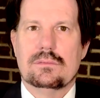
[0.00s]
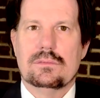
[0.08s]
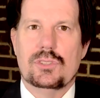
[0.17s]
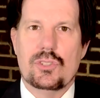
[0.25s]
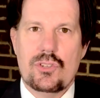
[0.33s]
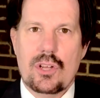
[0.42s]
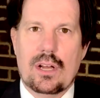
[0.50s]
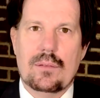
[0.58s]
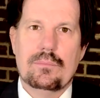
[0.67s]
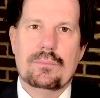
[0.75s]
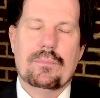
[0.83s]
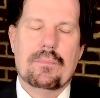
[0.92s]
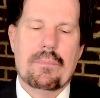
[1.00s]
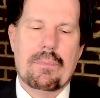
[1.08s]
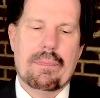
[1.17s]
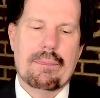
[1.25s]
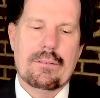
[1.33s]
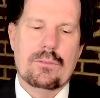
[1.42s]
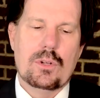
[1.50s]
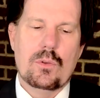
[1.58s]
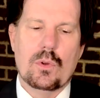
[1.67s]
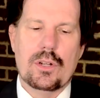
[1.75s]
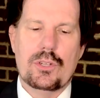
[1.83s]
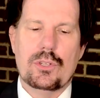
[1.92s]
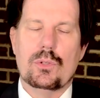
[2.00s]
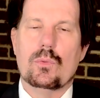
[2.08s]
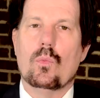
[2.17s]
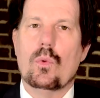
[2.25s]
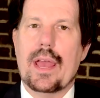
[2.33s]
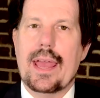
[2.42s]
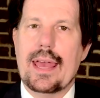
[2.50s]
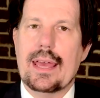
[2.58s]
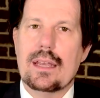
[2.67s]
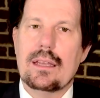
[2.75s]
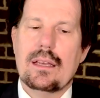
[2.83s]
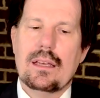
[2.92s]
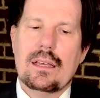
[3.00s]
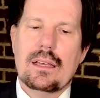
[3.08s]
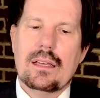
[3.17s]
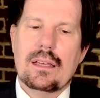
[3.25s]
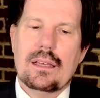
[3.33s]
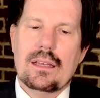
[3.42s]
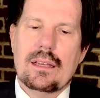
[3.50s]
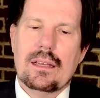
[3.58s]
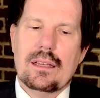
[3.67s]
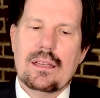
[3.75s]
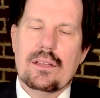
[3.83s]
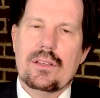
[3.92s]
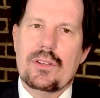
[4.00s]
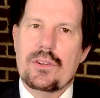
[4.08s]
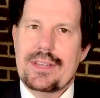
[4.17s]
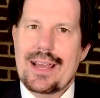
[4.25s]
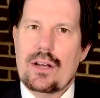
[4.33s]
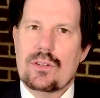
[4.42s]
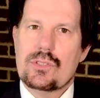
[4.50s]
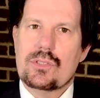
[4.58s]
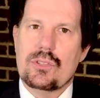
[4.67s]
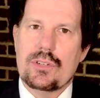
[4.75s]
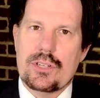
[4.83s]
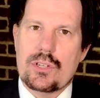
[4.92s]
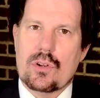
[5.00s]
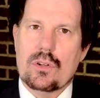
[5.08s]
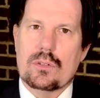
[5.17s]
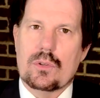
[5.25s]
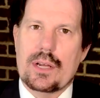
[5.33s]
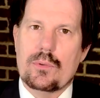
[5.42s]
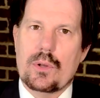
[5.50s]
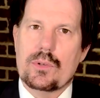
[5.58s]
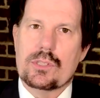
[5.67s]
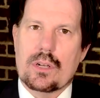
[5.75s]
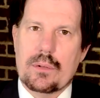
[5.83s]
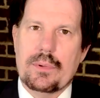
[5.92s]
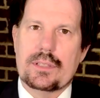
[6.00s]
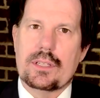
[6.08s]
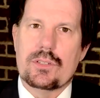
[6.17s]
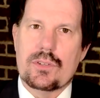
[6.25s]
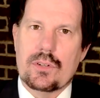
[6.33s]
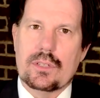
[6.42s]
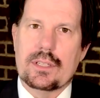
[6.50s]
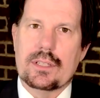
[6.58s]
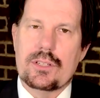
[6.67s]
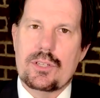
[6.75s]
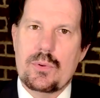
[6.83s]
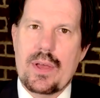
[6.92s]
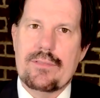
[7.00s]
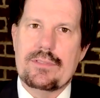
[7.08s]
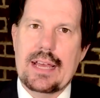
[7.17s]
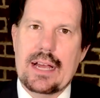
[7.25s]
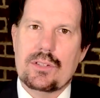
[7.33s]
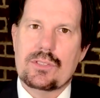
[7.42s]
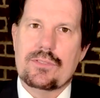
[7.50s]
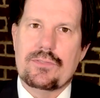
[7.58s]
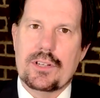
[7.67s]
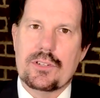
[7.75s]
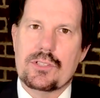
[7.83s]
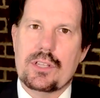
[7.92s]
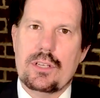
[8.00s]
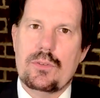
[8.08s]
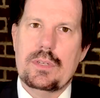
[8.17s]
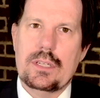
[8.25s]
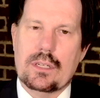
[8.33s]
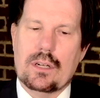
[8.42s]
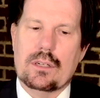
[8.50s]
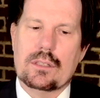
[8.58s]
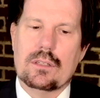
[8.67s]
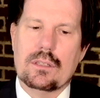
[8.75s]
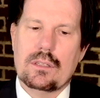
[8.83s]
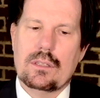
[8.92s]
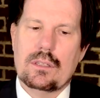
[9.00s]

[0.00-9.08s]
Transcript: Your job? What do you want to do? And your doubts, your internal, right? We always talk about the internal here. Do you have doubts, fears that you need to conquer?